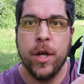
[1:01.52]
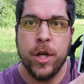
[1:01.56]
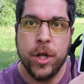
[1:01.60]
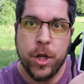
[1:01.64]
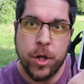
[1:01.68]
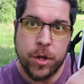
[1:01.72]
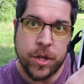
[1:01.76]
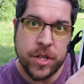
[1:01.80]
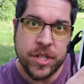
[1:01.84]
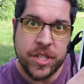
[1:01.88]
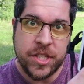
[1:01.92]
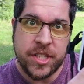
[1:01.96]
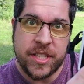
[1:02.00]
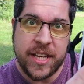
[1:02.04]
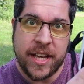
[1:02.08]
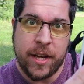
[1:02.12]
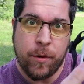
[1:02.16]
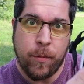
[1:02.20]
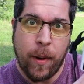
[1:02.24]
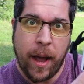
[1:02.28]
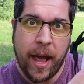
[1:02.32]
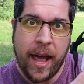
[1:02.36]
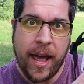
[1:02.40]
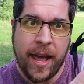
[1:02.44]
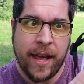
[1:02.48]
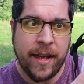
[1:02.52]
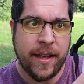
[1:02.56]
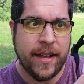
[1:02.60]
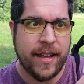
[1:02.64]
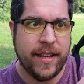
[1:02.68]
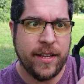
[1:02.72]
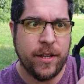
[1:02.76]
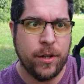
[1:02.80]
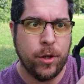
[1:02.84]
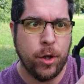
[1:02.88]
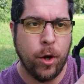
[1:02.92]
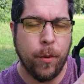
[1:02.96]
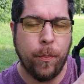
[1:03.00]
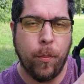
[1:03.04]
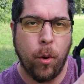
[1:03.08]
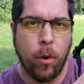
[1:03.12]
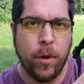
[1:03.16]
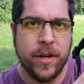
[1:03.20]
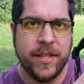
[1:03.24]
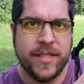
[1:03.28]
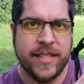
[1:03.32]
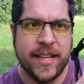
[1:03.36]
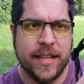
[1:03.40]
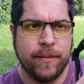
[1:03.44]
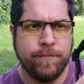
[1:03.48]
you can see where you're
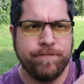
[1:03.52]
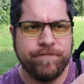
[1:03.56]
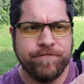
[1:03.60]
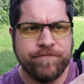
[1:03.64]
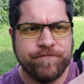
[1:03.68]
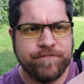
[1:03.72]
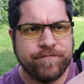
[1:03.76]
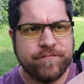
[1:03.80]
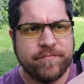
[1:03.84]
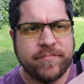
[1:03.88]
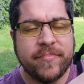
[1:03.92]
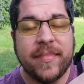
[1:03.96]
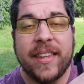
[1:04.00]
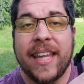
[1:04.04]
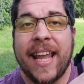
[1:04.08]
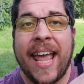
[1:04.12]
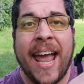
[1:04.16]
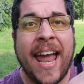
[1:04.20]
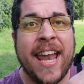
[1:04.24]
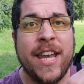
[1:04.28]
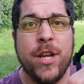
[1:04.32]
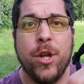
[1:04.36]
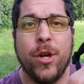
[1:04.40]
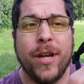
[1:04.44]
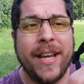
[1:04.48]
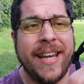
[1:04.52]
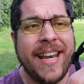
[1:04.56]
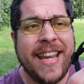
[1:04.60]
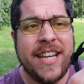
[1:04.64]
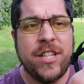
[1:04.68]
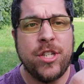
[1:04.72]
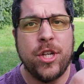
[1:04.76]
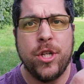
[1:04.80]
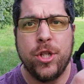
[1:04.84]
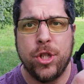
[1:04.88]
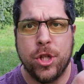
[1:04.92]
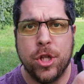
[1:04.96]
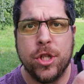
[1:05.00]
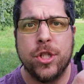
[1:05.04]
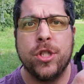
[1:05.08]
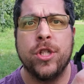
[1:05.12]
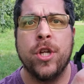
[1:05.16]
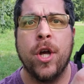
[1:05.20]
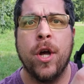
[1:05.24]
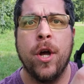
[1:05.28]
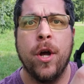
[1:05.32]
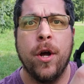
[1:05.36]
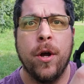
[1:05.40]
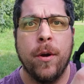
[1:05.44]
pointing, and you can literally just